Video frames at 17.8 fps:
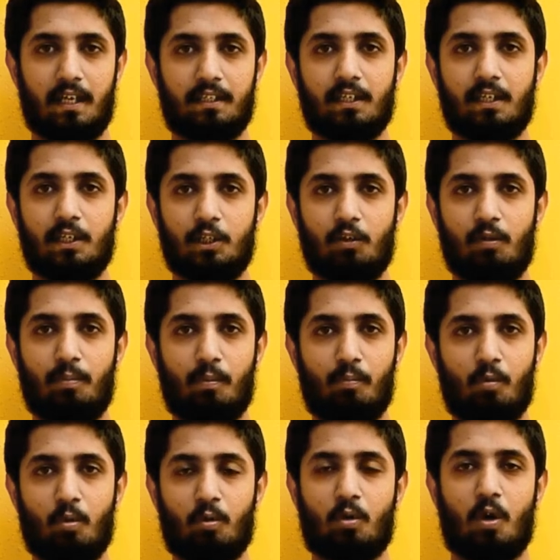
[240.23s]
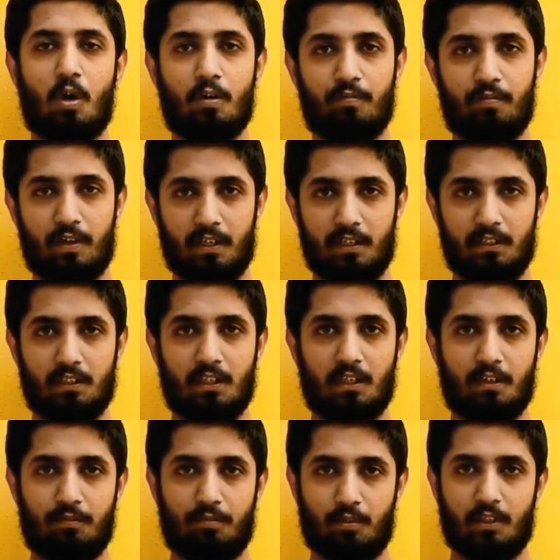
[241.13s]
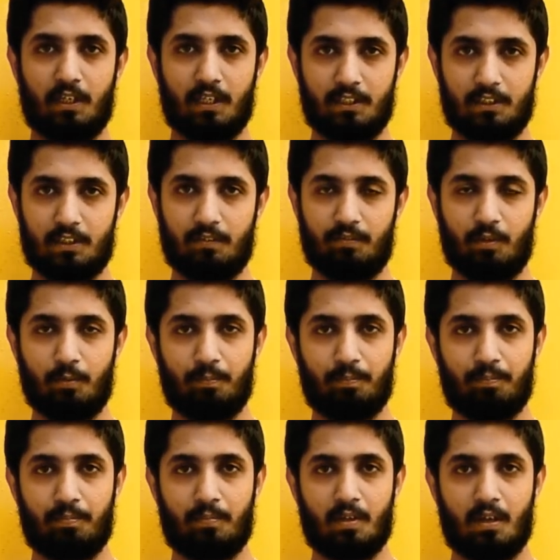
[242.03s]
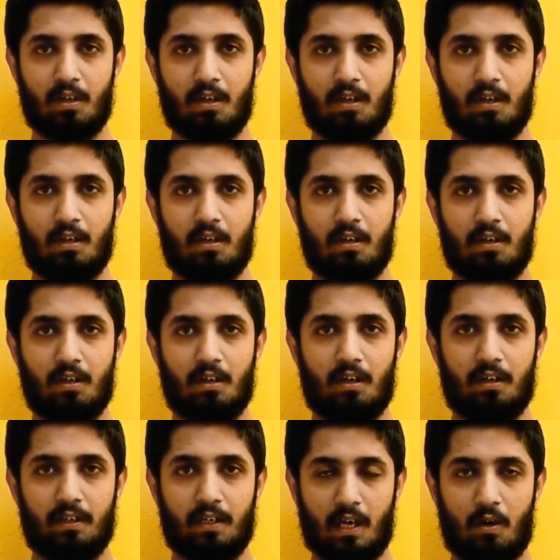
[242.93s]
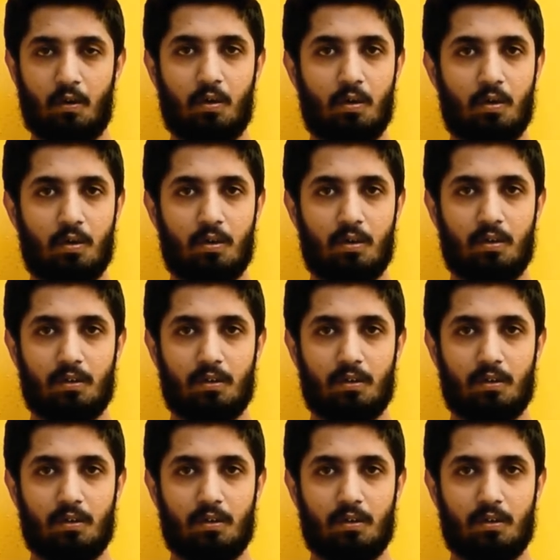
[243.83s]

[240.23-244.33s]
that you'll be more confident for the interview. Now,